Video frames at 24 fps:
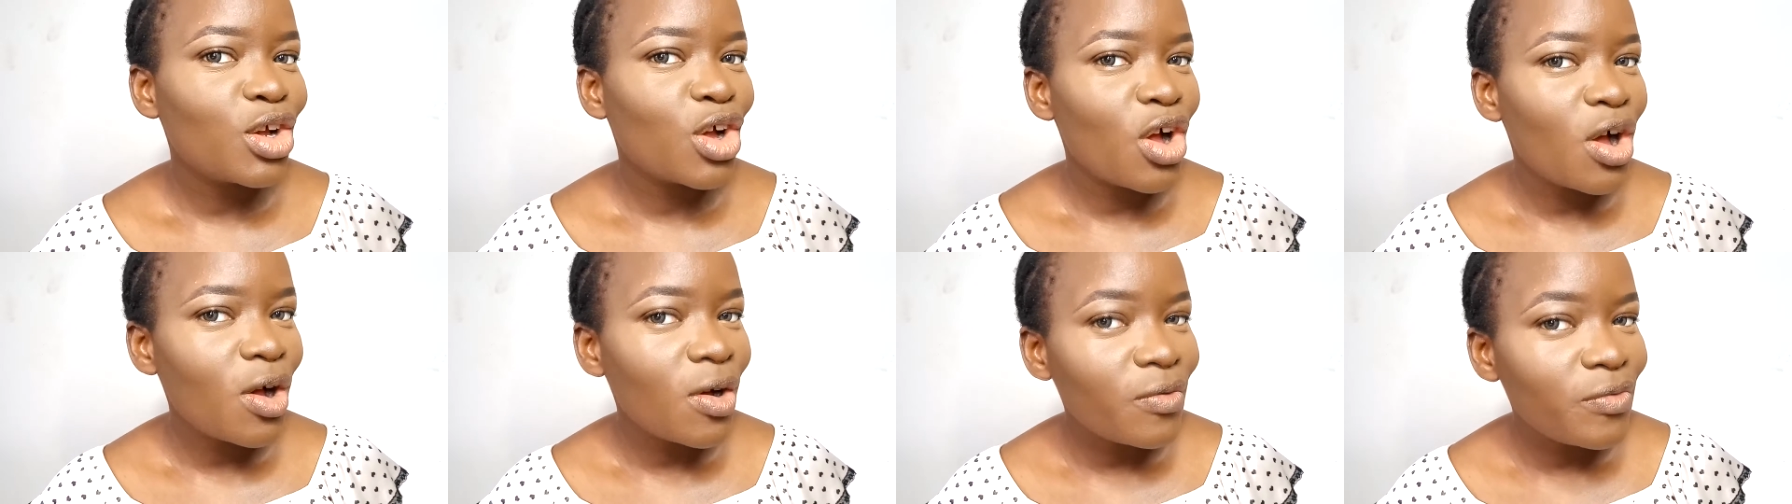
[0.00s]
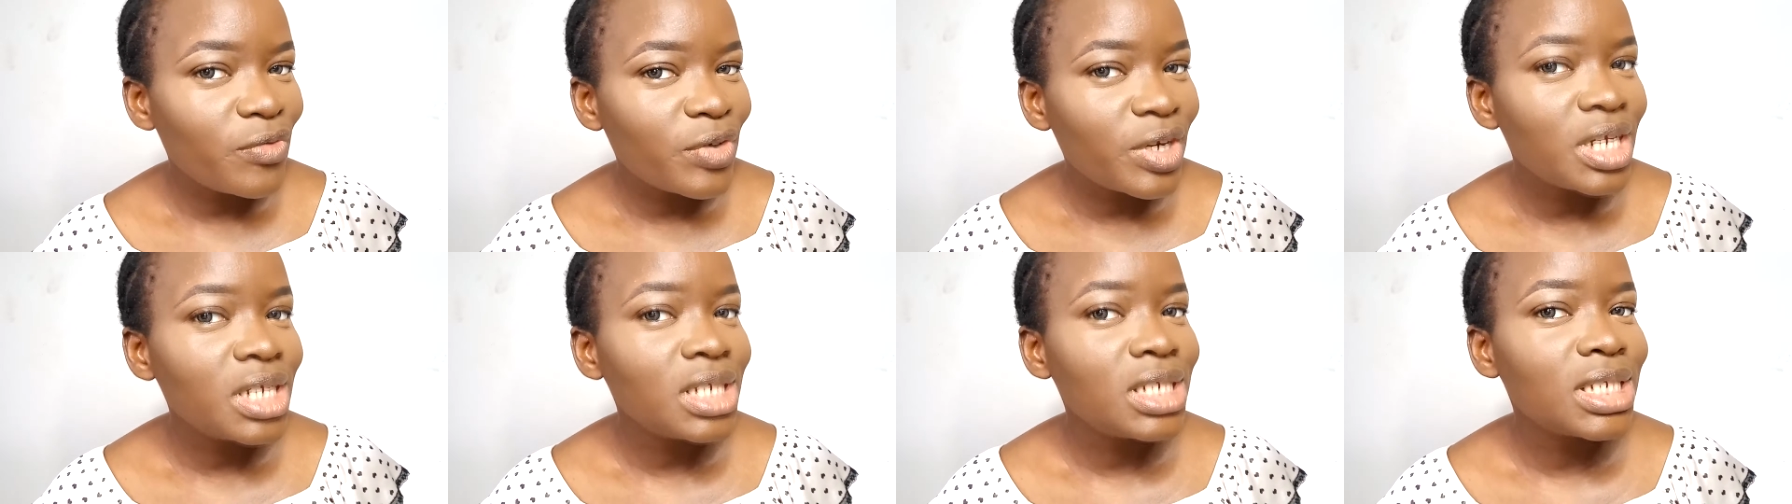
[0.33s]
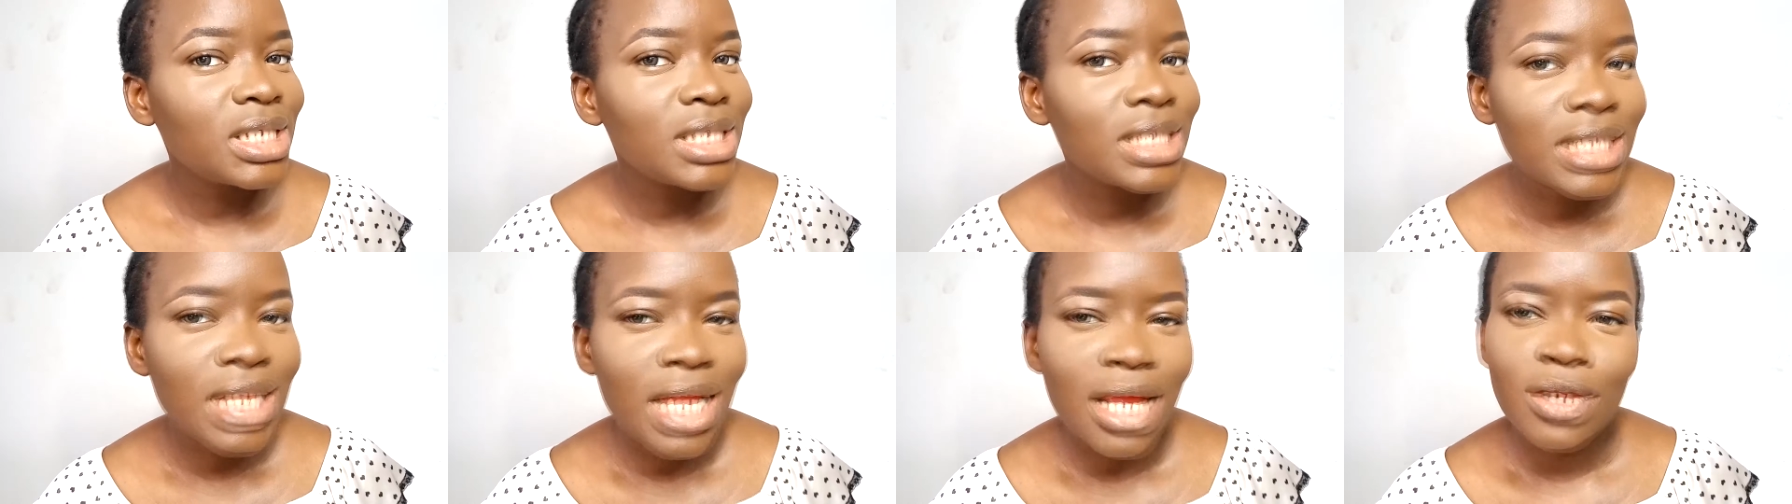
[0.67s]
coverage
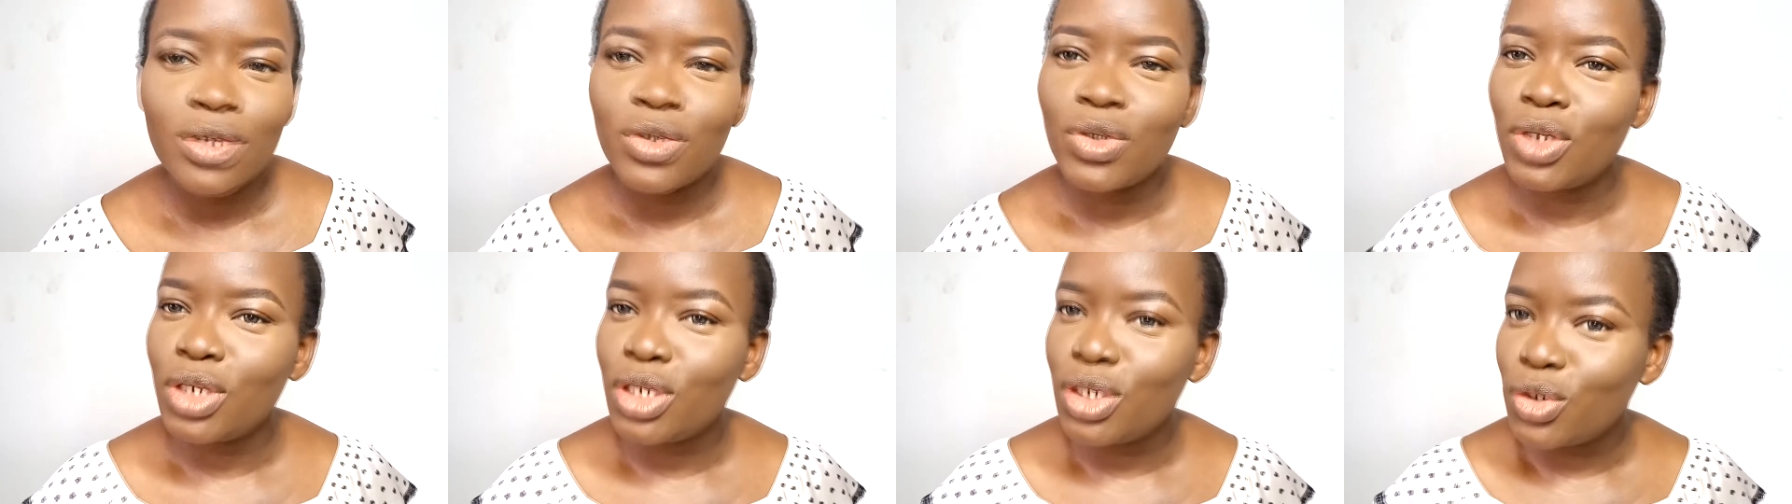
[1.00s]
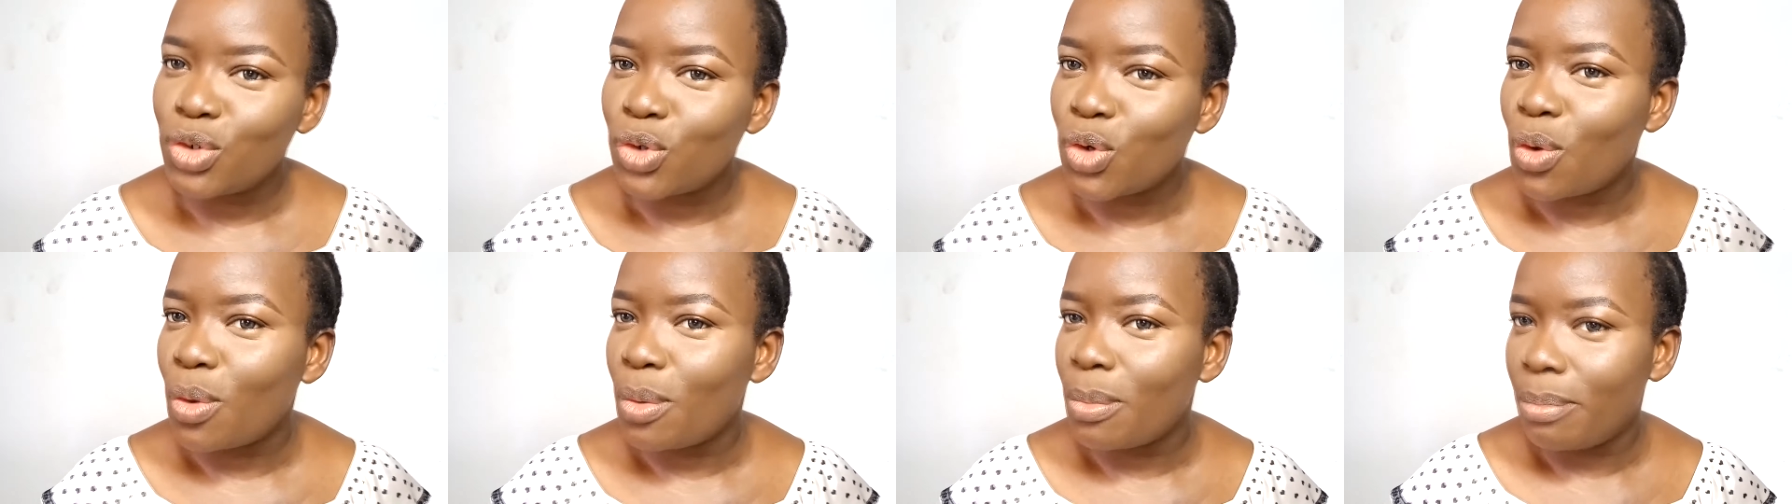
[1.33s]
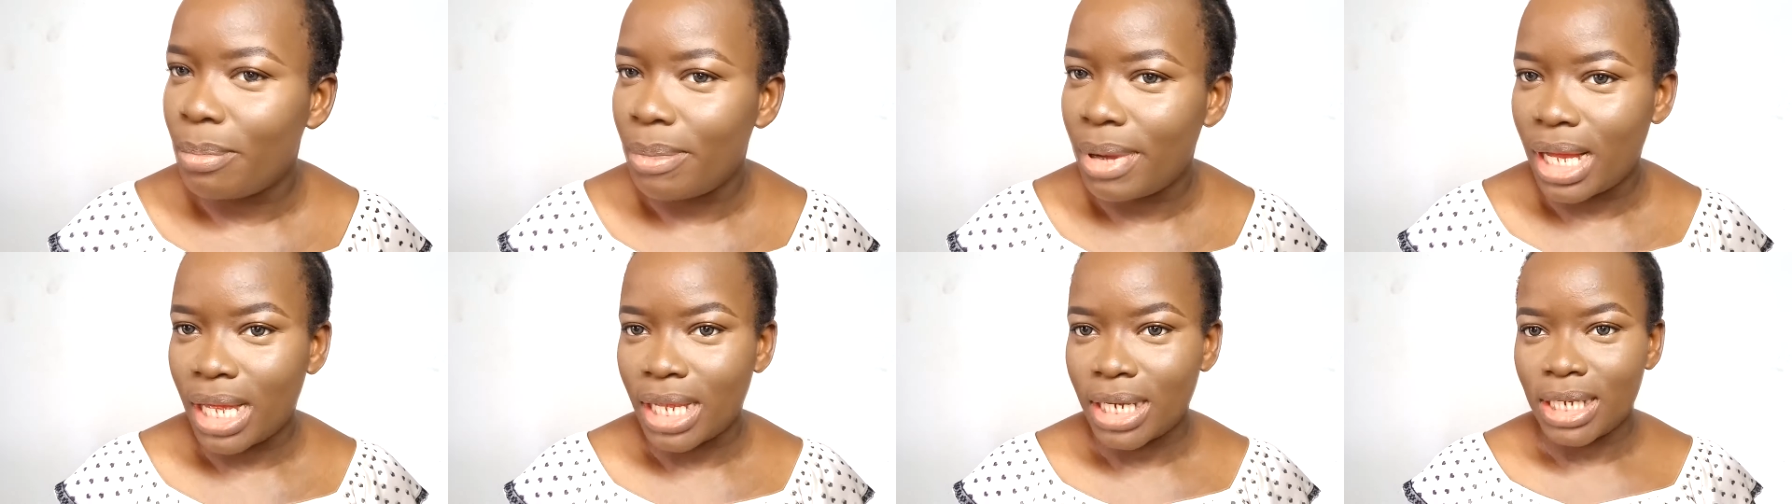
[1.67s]
is actually not
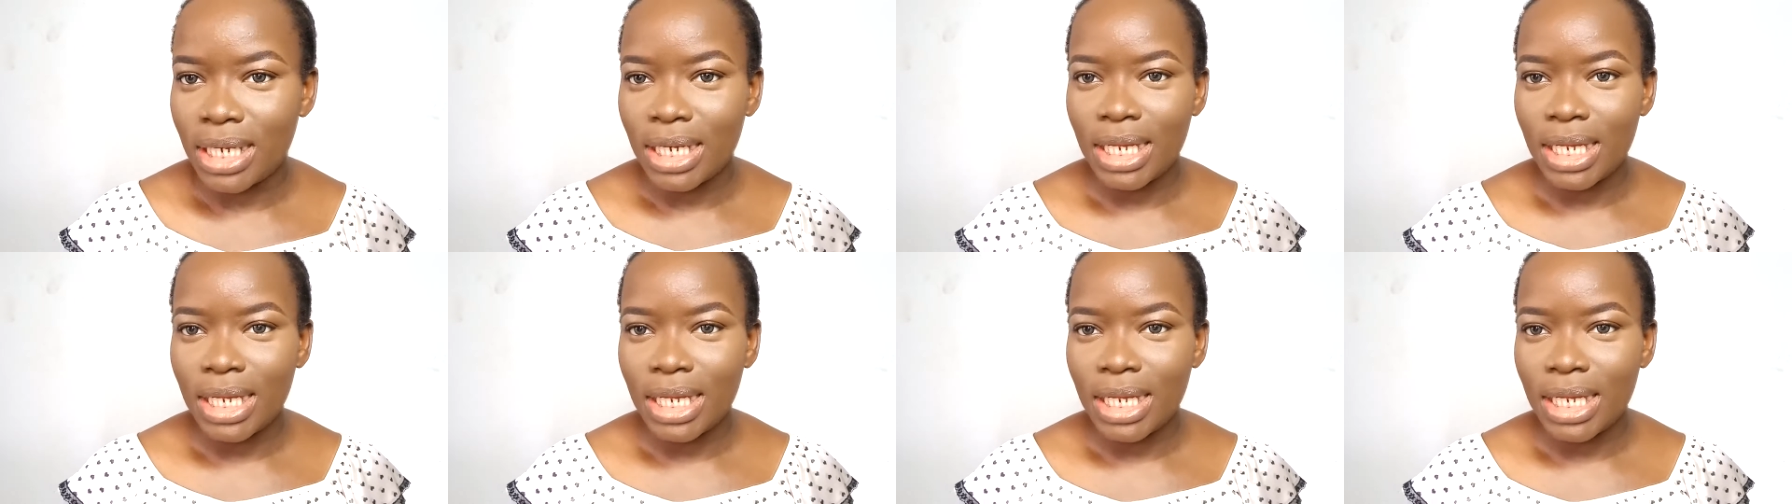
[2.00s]
bad.